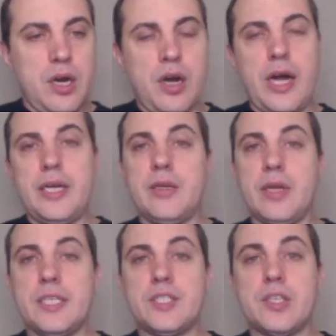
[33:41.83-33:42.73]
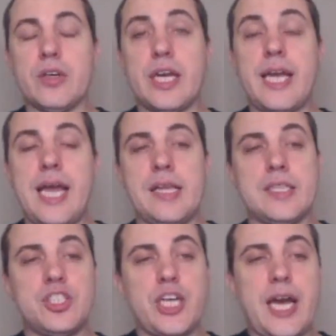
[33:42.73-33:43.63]
All right, let's look again
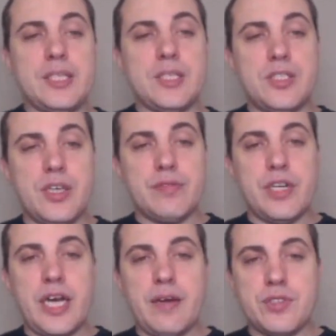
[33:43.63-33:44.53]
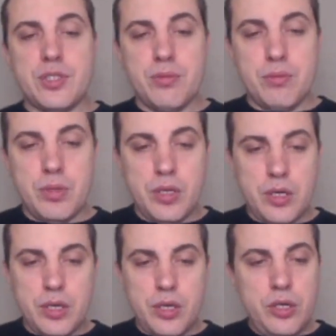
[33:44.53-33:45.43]
at the chat and see if we have some
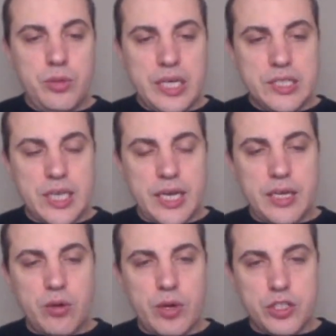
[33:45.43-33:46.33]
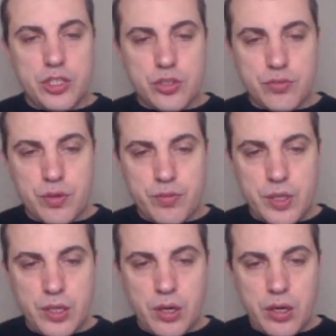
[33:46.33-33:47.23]
new exciting questions from
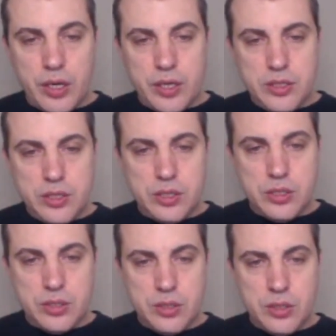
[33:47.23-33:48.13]
the audience.